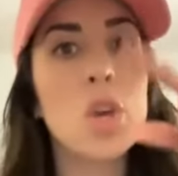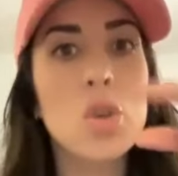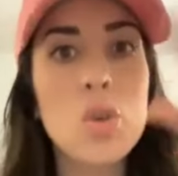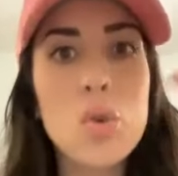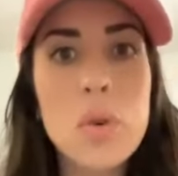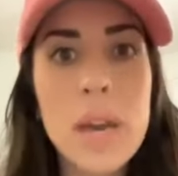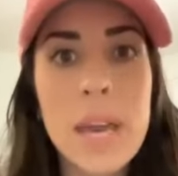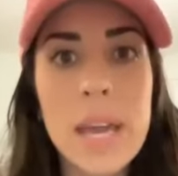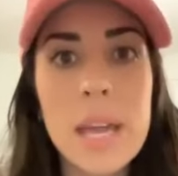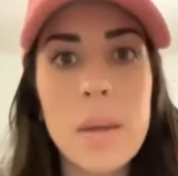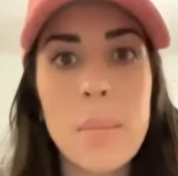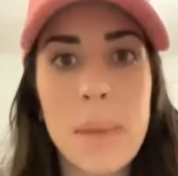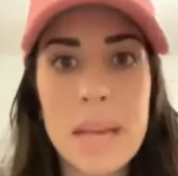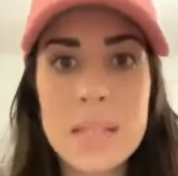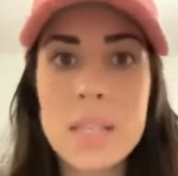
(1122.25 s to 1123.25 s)
you
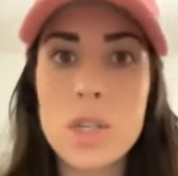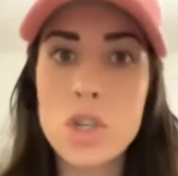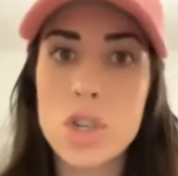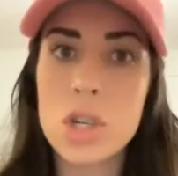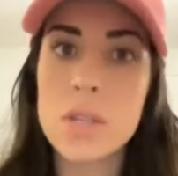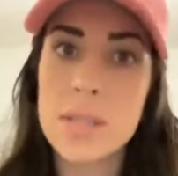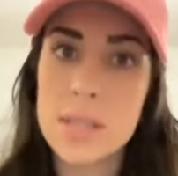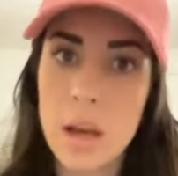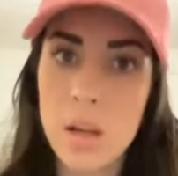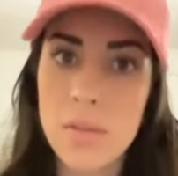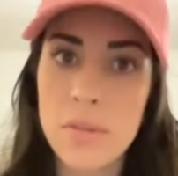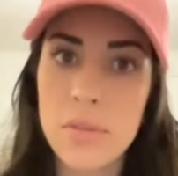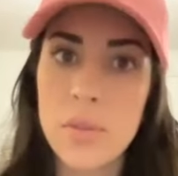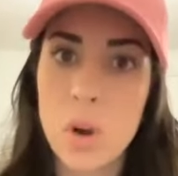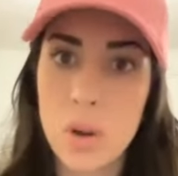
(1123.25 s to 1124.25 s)
can message
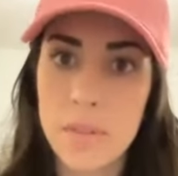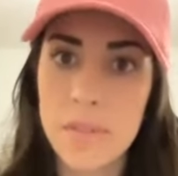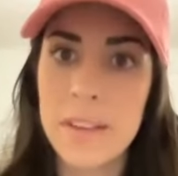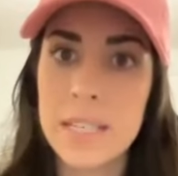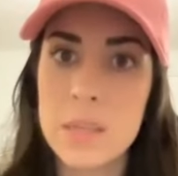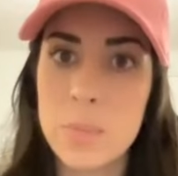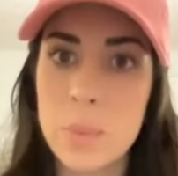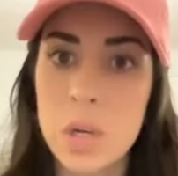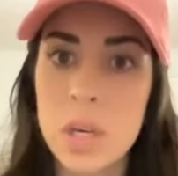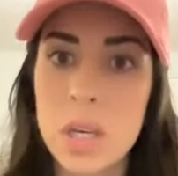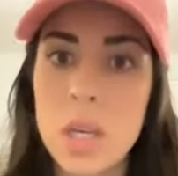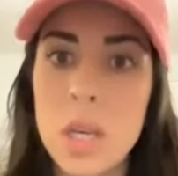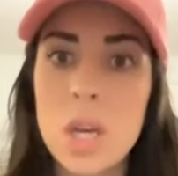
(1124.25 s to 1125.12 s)
yourself on Facebook.